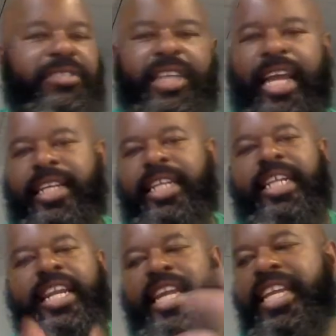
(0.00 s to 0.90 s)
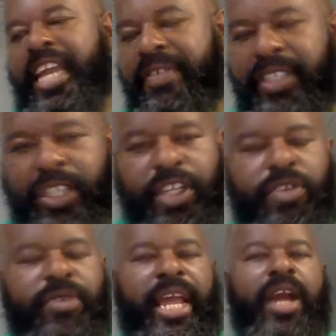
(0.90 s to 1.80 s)
cycling and they gave it to
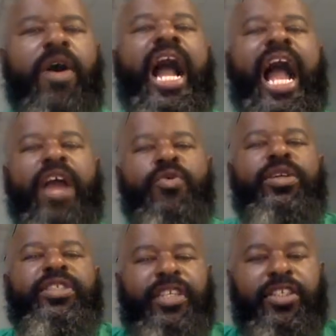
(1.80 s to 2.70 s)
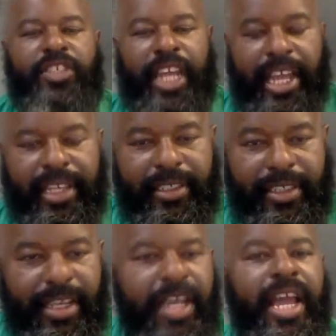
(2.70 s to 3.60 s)
you. Now, I would
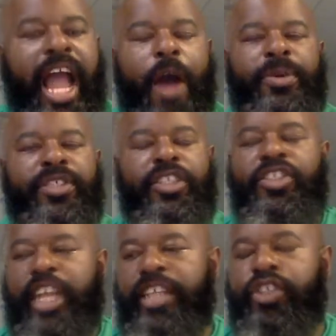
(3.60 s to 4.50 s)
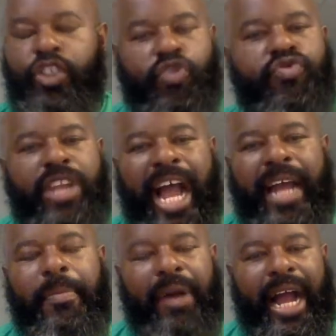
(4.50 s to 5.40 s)
suggest you
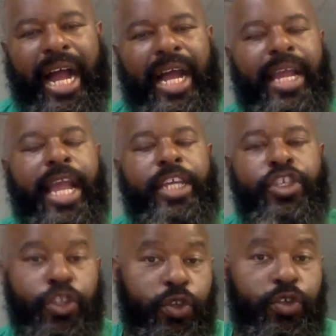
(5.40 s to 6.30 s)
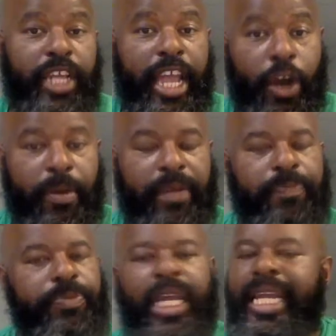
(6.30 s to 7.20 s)
not buy a used helmet.
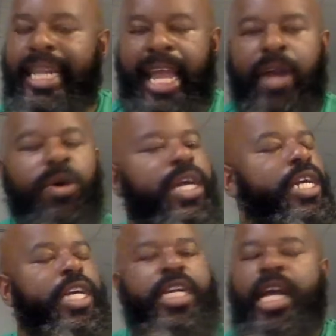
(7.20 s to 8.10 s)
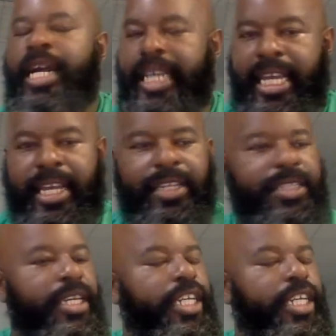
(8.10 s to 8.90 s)
Now, again,